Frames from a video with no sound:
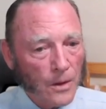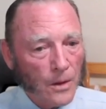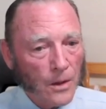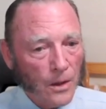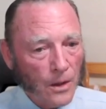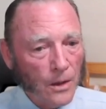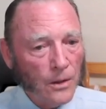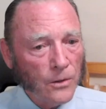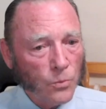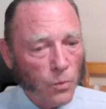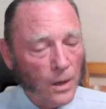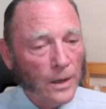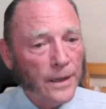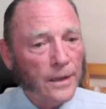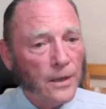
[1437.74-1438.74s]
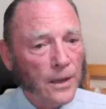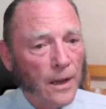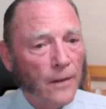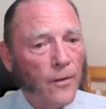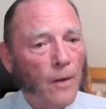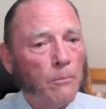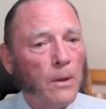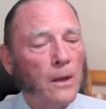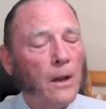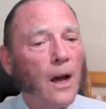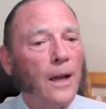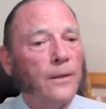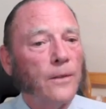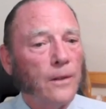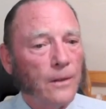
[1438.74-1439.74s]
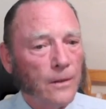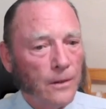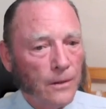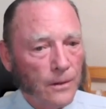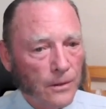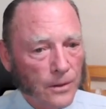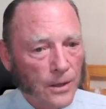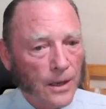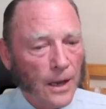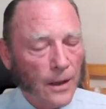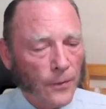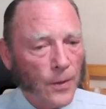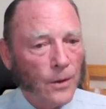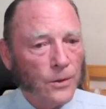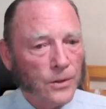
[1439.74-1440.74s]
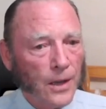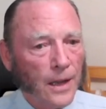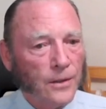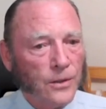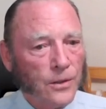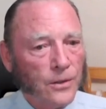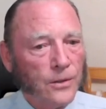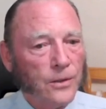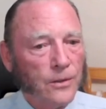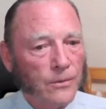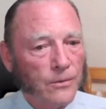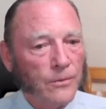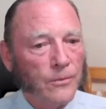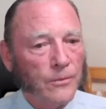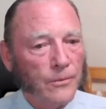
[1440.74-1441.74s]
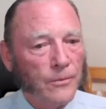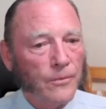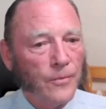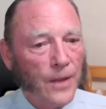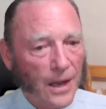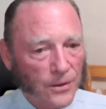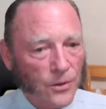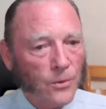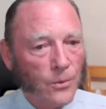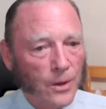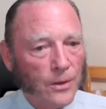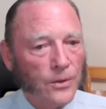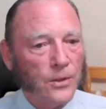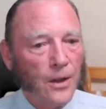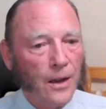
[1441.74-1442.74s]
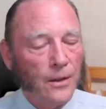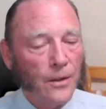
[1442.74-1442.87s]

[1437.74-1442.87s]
he's willing to give up a lot to get those answers. That's a real sight.